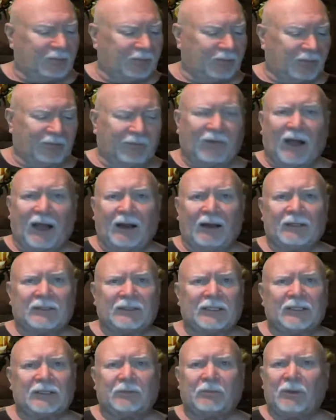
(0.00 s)
virus
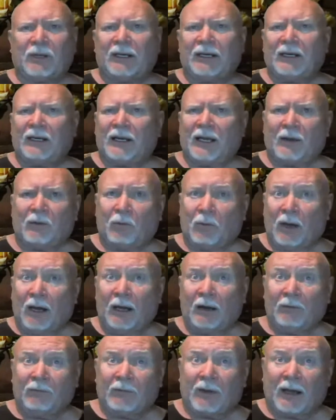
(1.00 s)
is spreading like
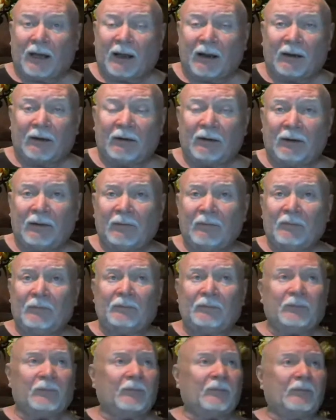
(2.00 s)
wildfire
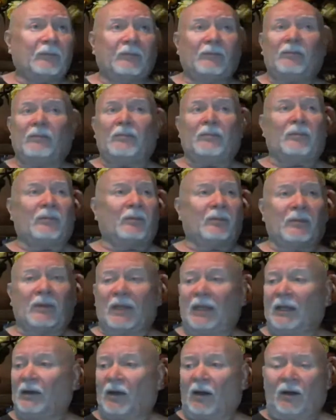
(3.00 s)

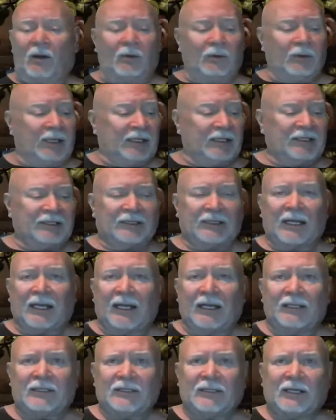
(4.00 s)
in all these
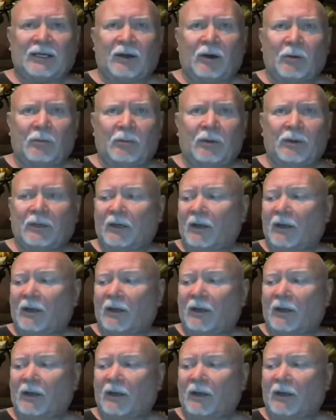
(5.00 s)
states that opened